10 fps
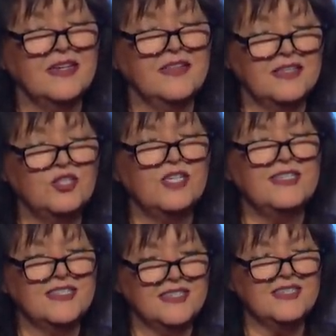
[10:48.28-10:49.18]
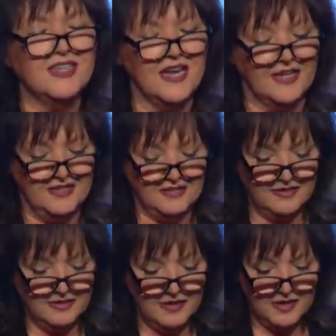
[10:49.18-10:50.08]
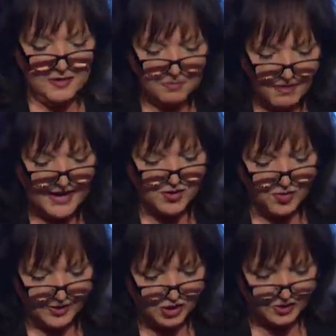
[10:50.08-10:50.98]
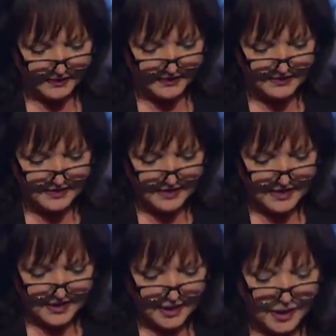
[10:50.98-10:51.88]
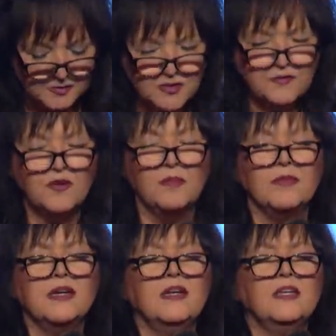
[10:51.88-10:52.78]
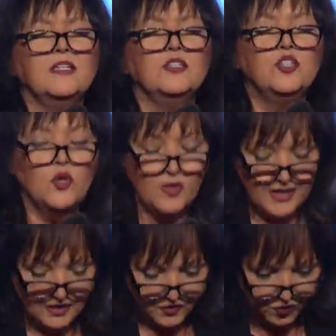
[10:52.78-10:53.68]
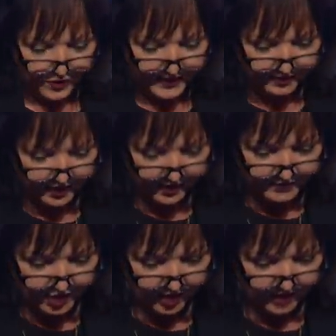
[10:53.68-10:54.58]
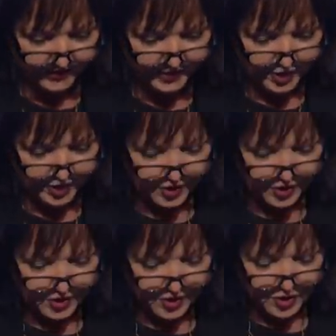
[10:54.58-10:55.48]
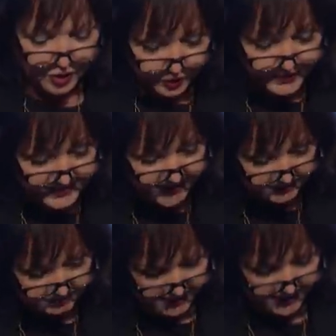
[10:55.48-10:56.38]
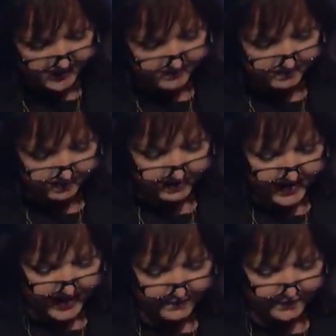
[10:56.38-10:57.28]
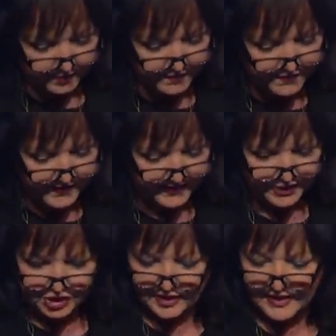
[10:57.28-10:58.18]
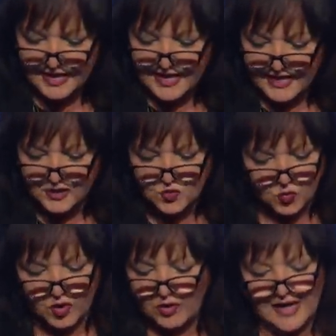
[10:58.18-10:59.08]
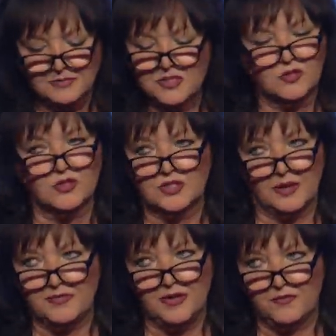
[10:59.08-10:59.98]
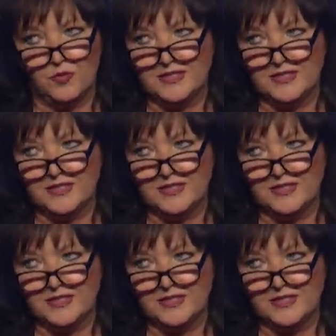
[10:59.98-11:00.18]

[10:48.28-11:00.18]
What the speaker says: Then Jesus said, my nourishment comes from doing the will of God who sent me and from finishing his work. I'm just going to stop there for 1